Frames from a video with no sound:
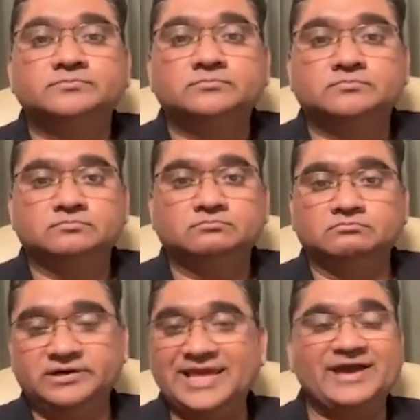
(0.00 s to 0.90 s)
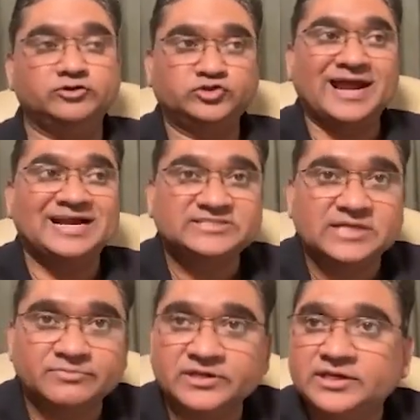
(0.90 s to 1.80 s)
But they have to start something
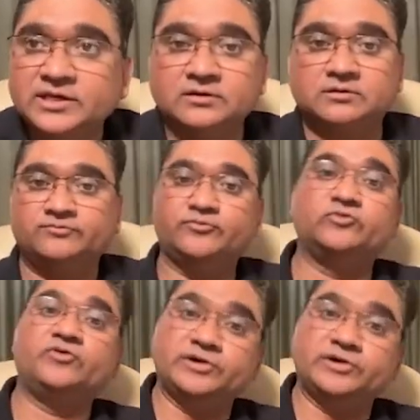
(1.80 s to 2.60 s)
here for work.